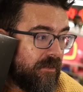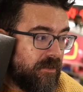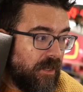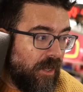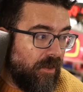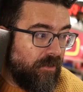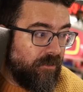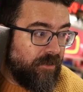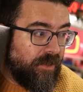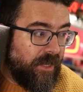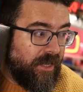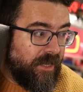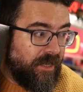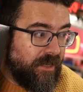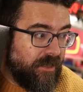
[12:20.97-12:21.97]
So
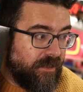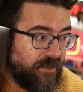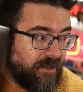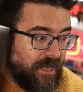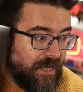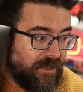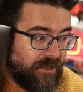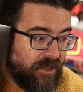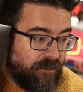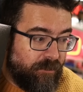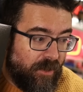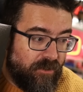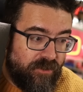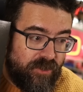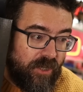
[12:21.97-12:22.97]
the Santa's
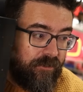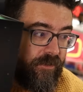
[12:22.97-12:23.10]
post